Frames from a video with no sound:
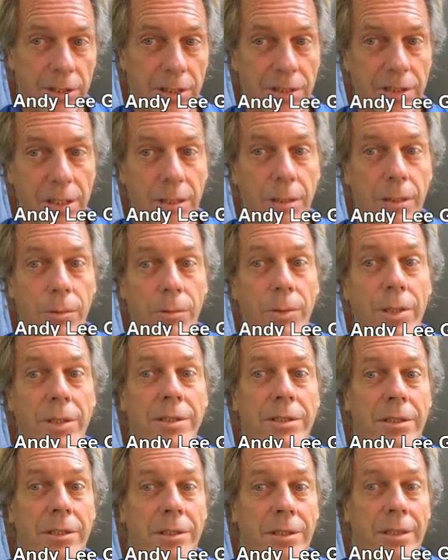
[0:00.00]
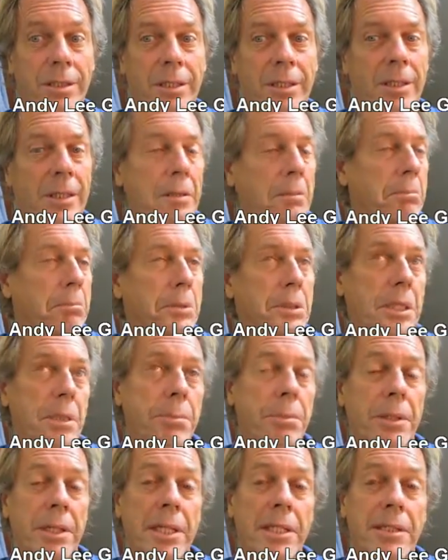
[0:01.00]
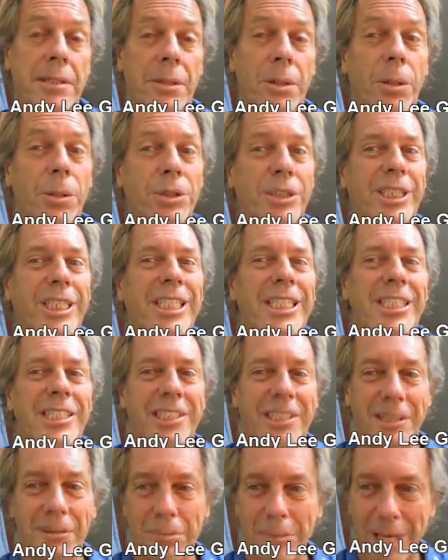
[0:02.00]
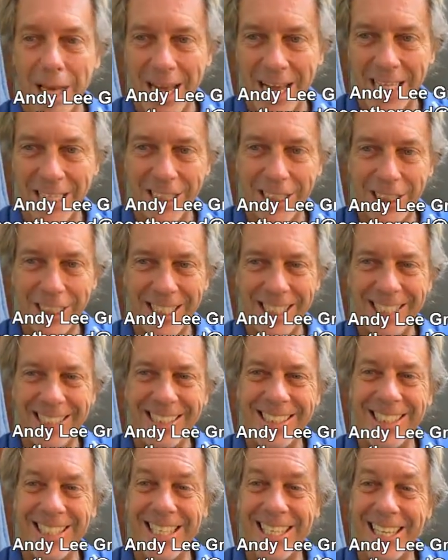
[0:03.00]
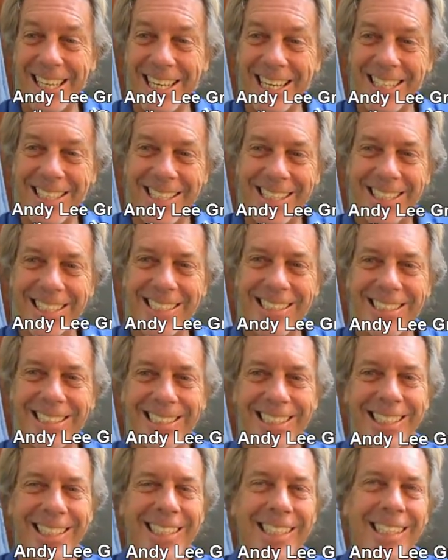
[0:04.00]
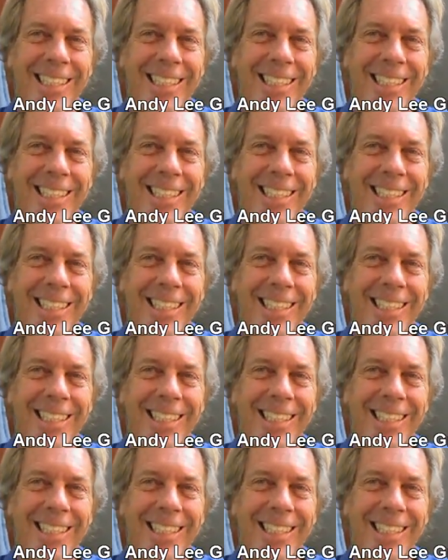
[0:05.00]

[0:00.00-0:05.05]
because they're the ones that manipulate the whole system, lie, cheat, and get out of the country.